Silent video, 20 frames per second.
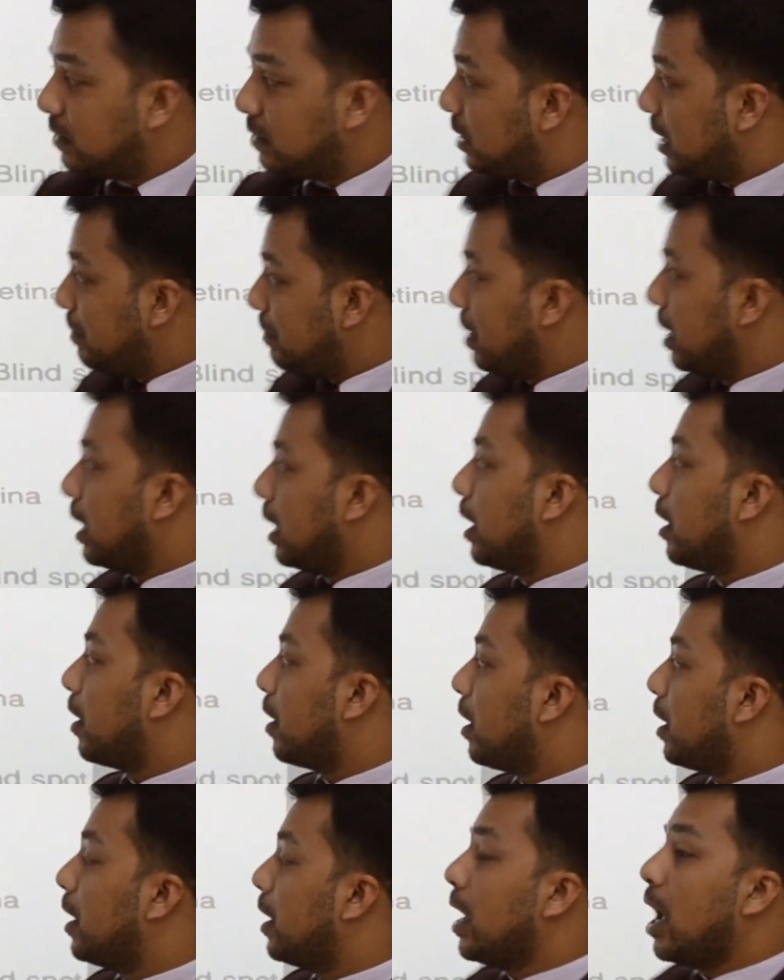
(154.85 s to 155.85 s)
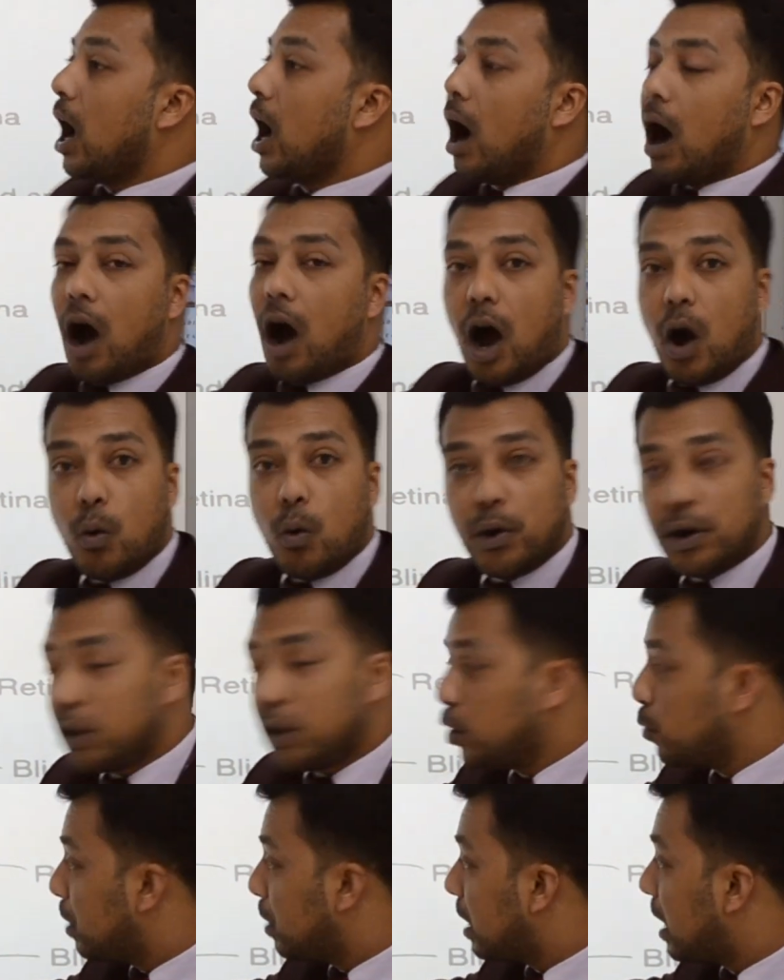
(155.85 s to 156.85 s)
Similarly, our
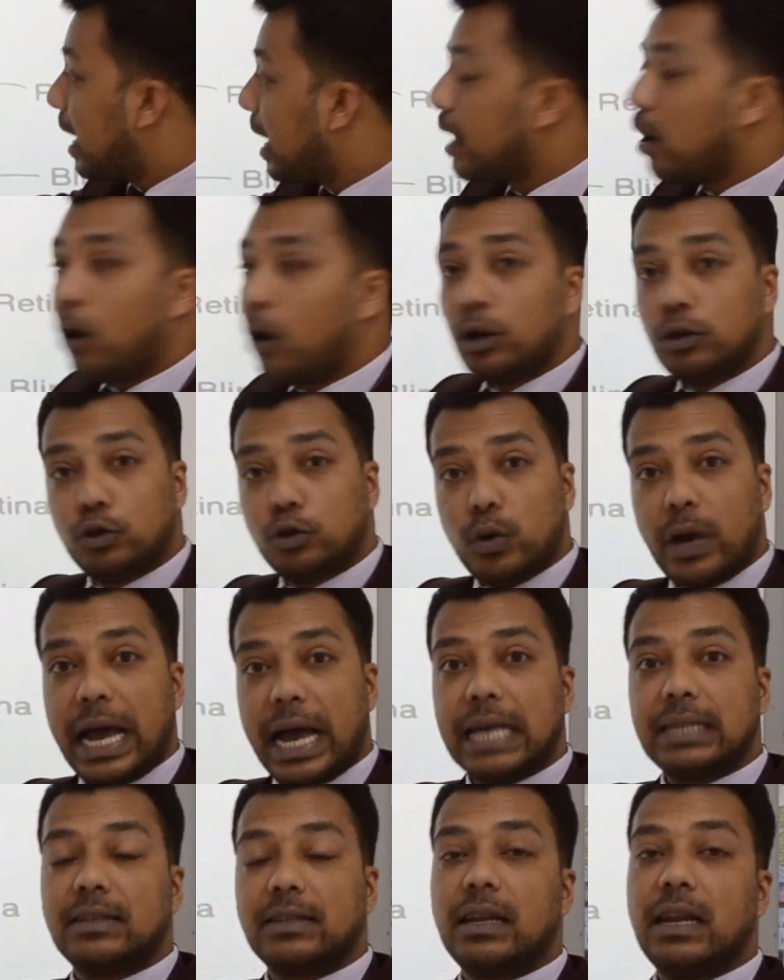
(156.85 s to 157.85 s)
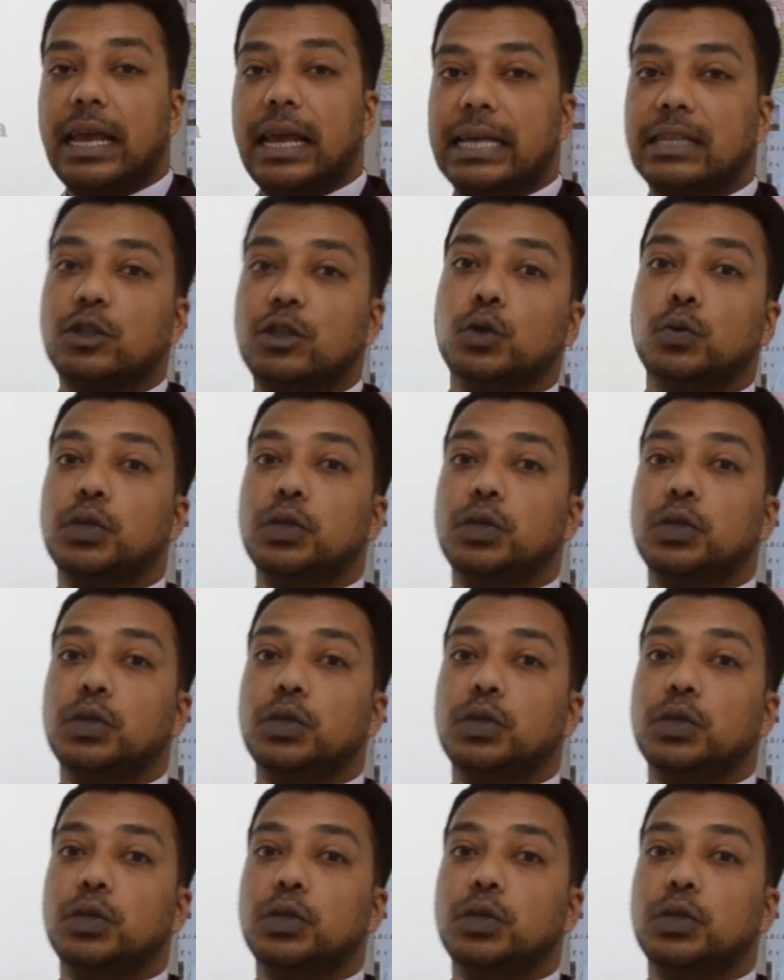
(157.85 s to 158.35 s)
human eye also has a lens